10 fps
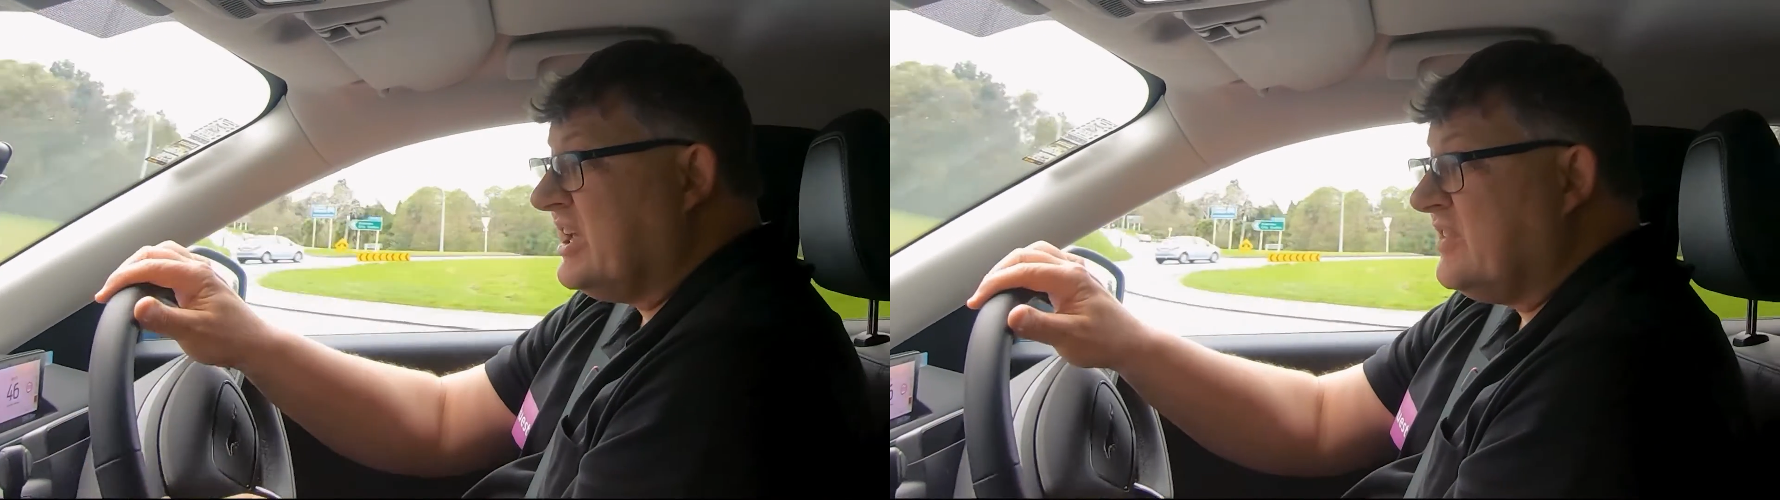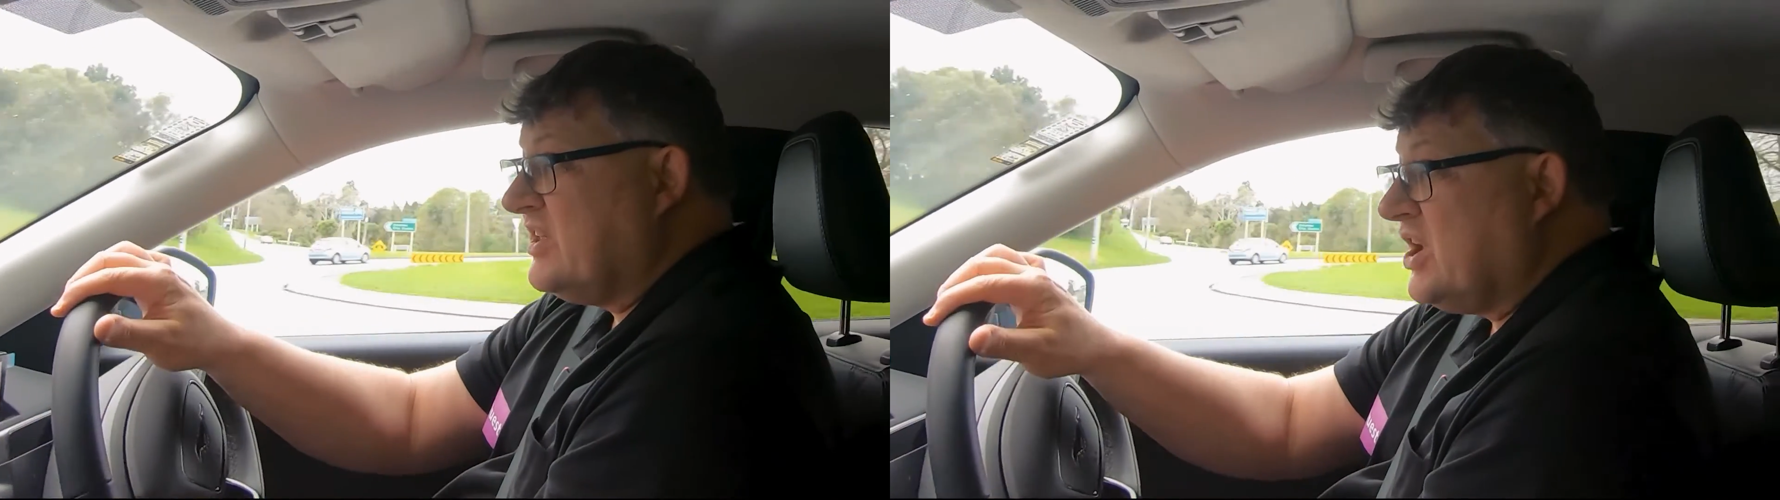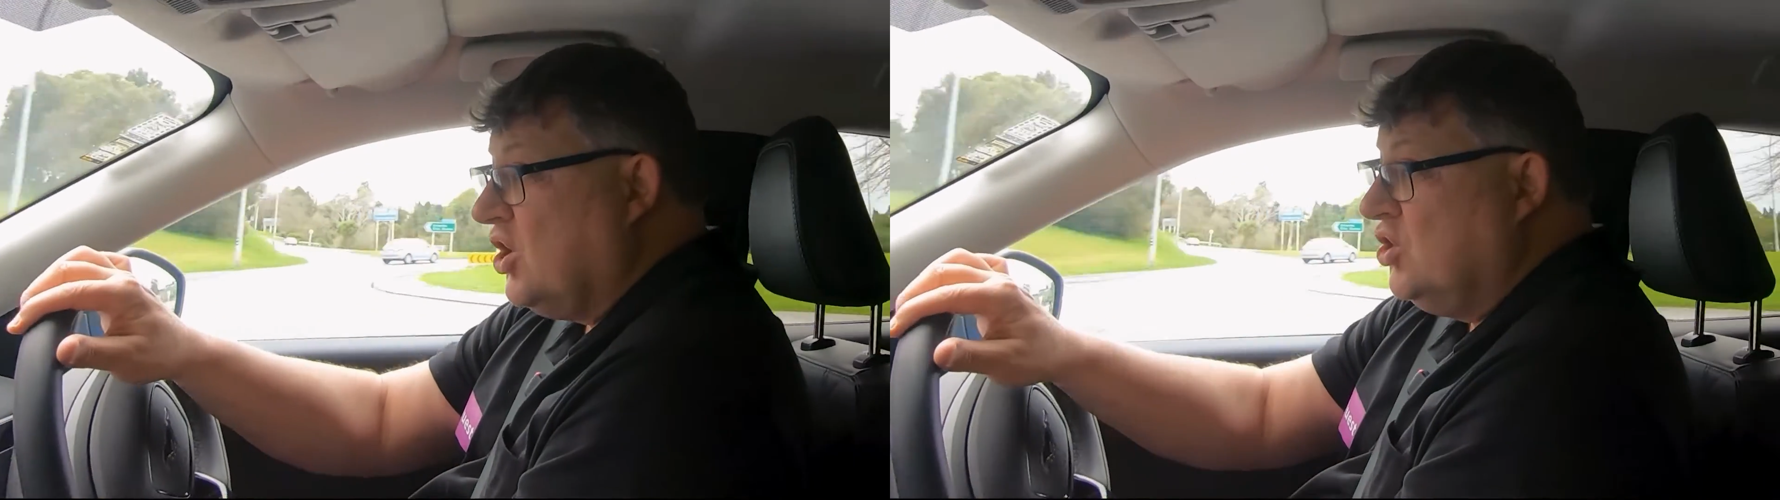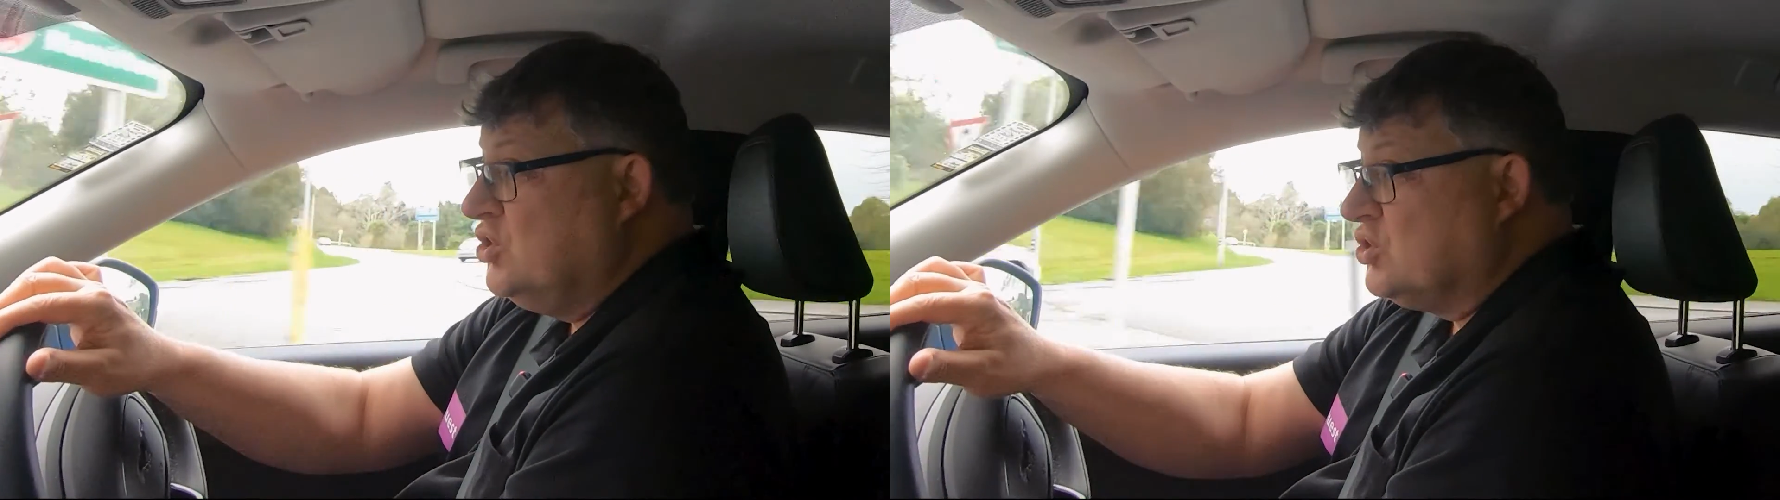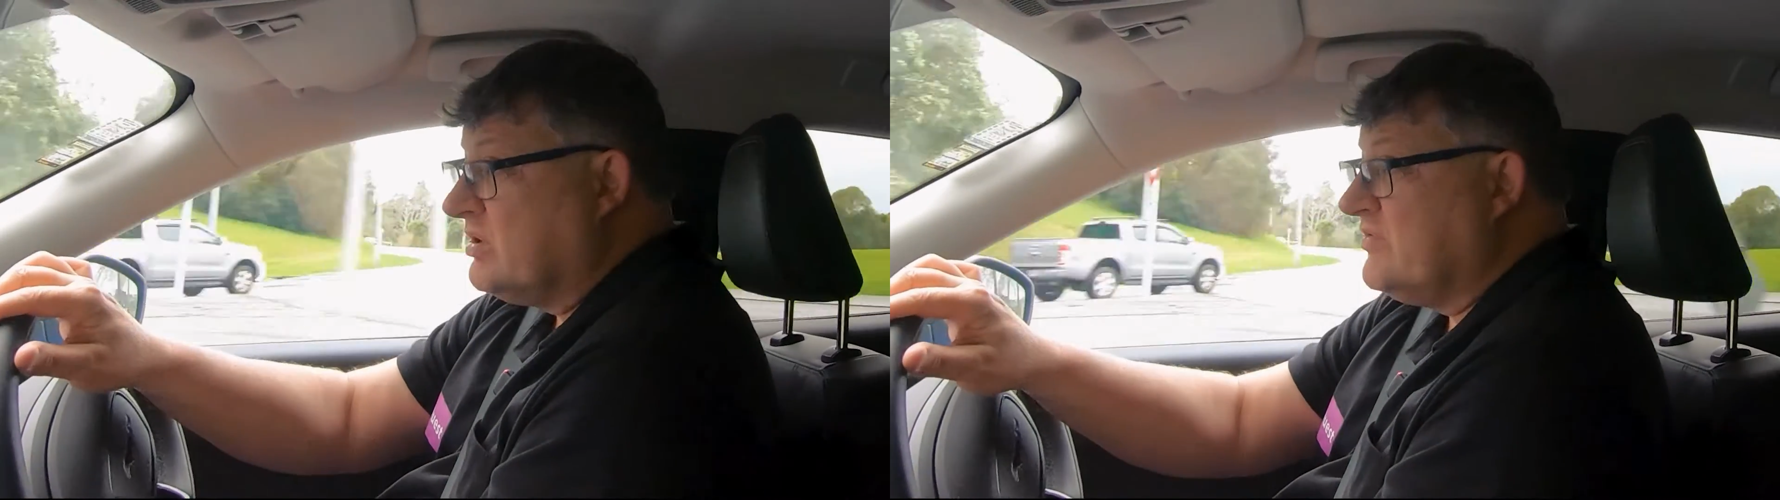out the
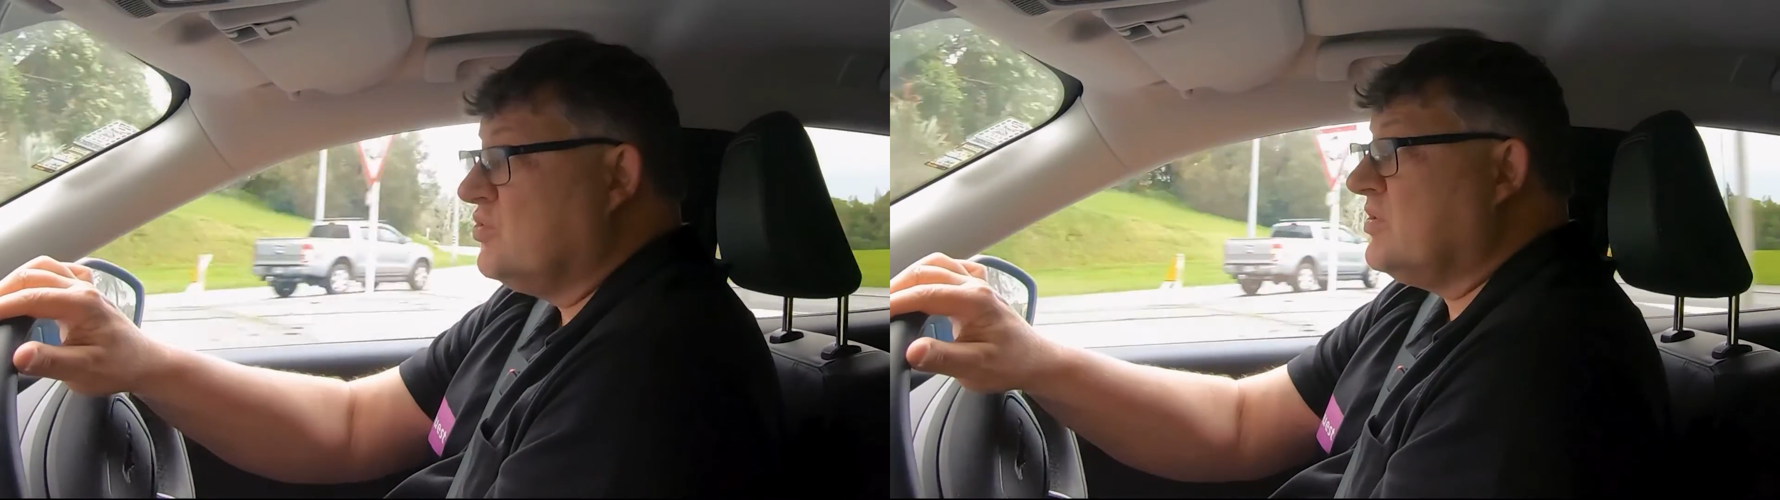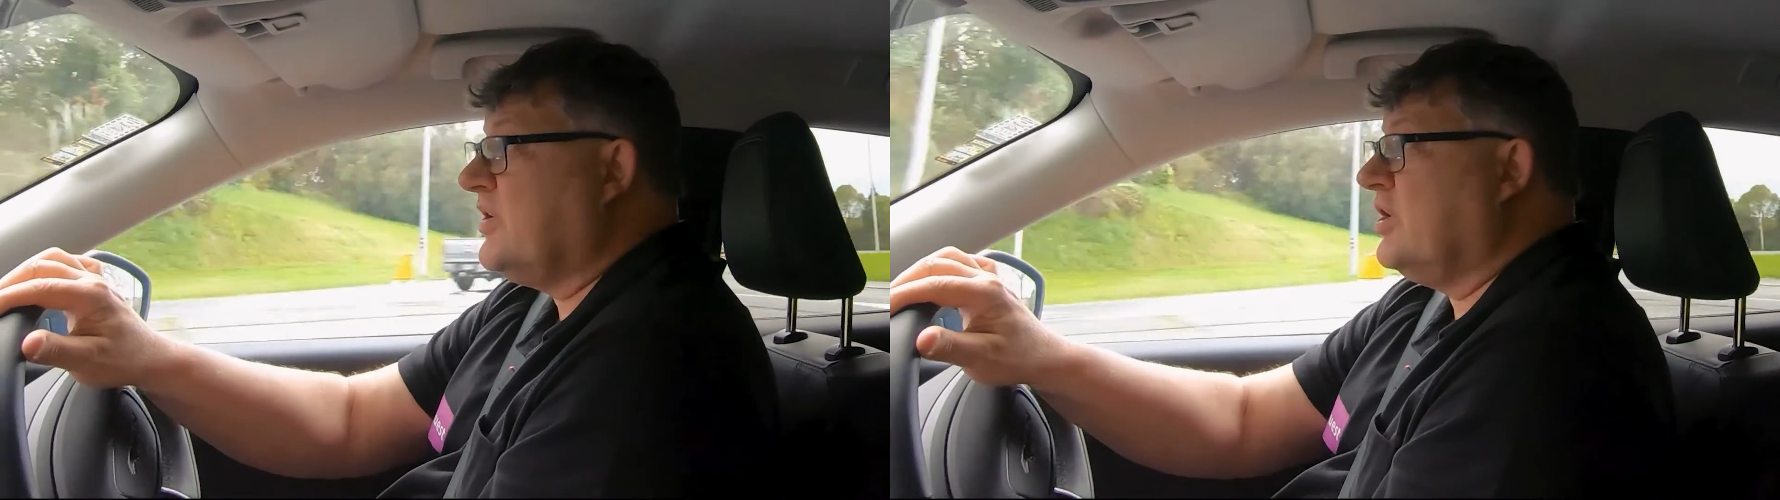owner review of the